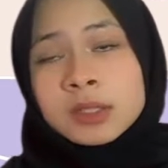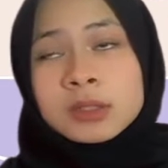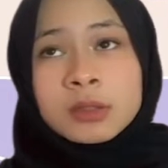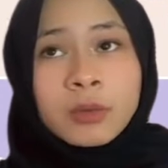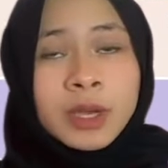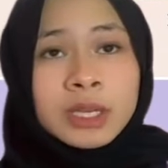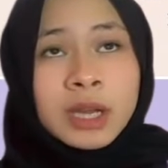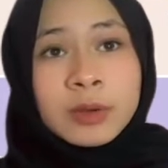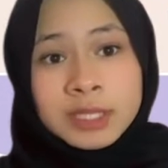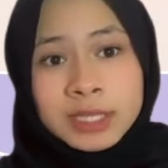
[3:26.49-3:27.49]
So
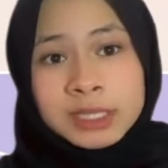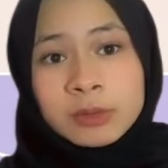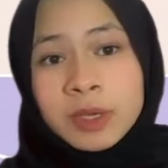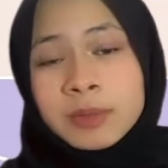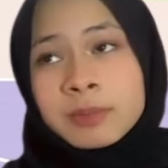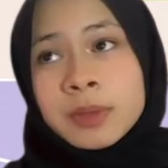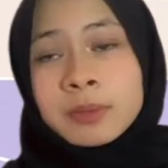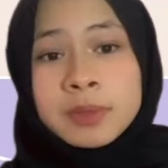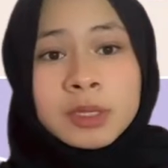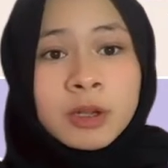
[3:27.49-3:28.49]
nowadays, when
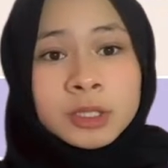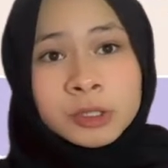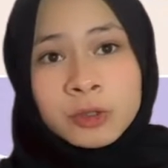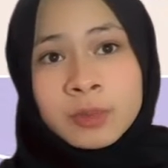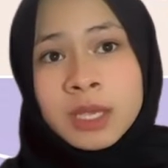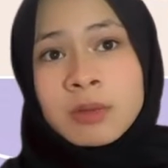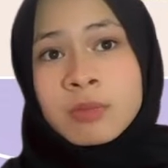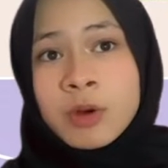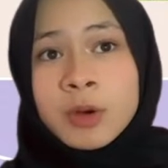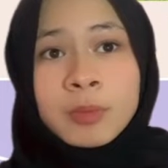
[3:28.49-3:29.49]
people consuming
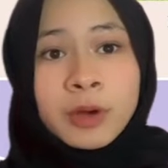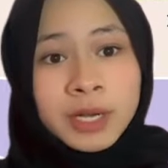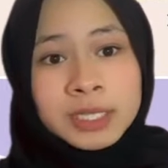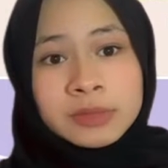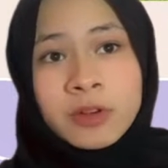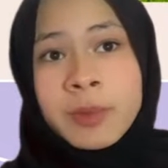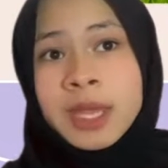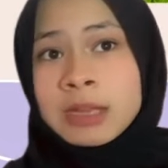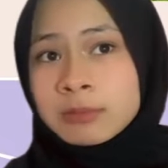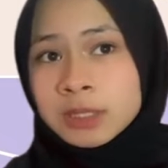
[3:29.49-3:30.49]
more products from
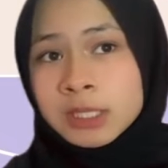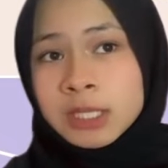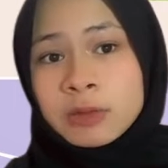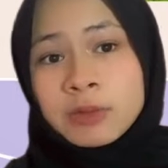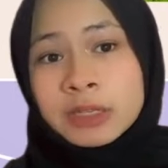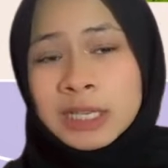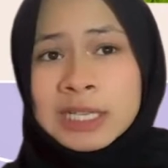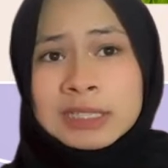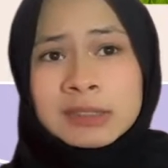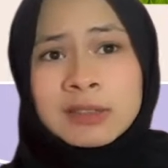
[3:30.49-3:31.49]
animal, it will
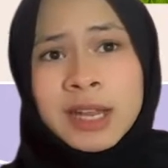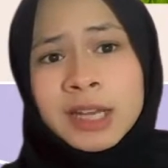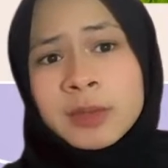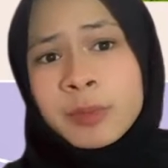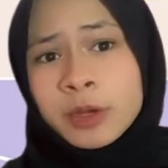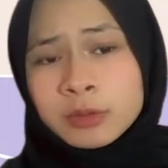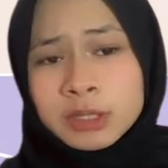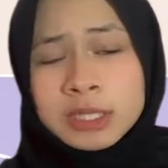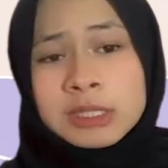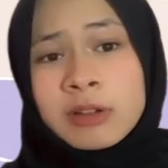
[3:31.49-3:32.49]
release another
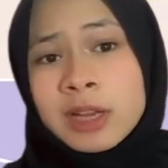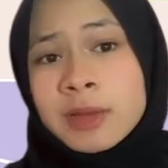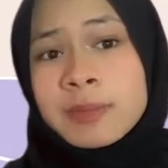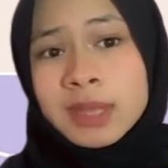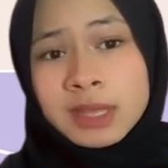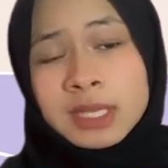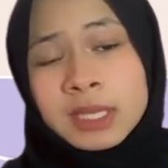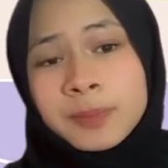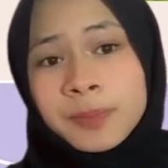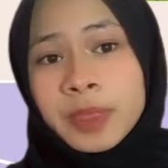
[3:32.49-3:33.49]
pollutant called methane.